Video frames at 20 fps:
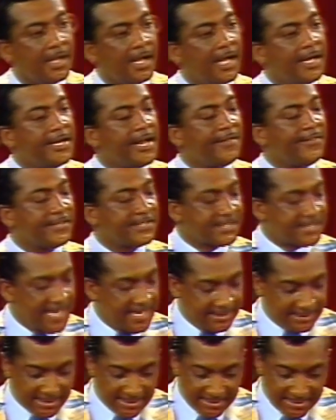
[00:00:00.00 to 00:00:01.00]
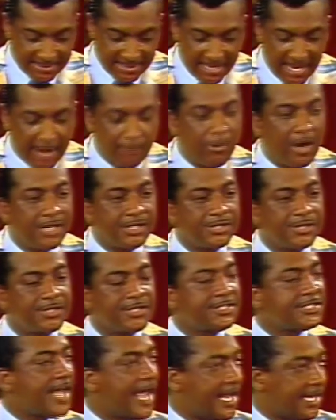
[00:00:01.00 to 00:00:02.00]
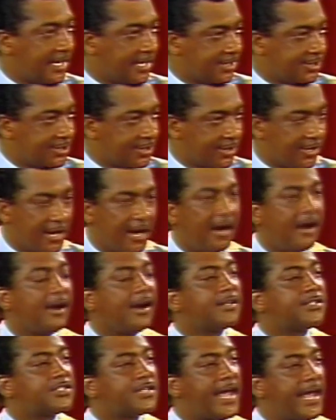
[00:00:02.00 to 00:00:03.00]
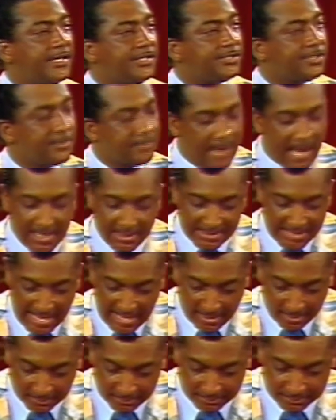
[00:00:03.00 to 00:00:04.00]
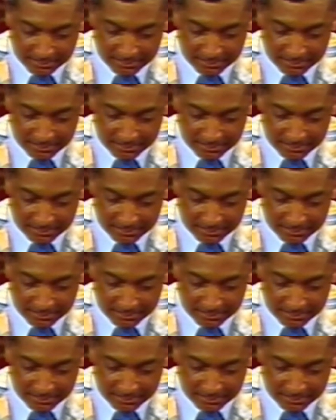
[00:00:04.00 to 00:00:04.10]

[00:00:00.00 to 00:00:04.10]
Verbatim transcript: Another sentence that I want you to take into your hearts and to write down.